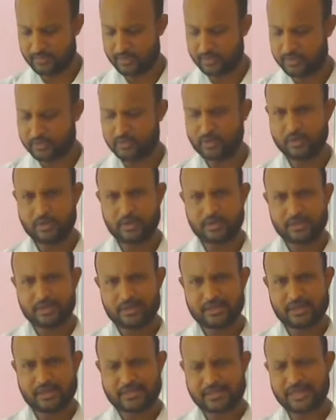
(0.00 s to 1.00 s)
So
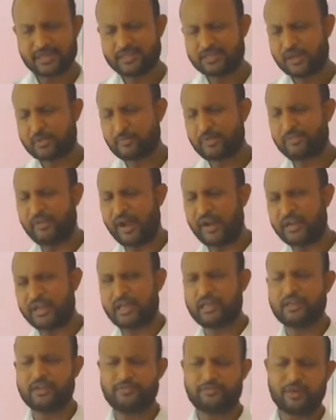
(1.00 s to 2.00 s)
the cells that we find
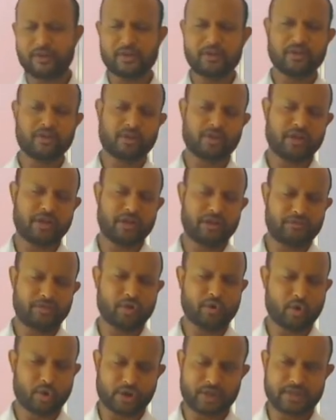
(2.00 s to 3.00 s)
in different
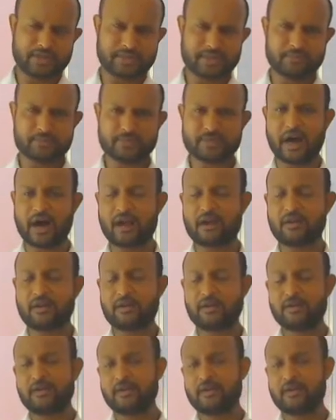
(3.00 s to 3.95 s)
living organisms are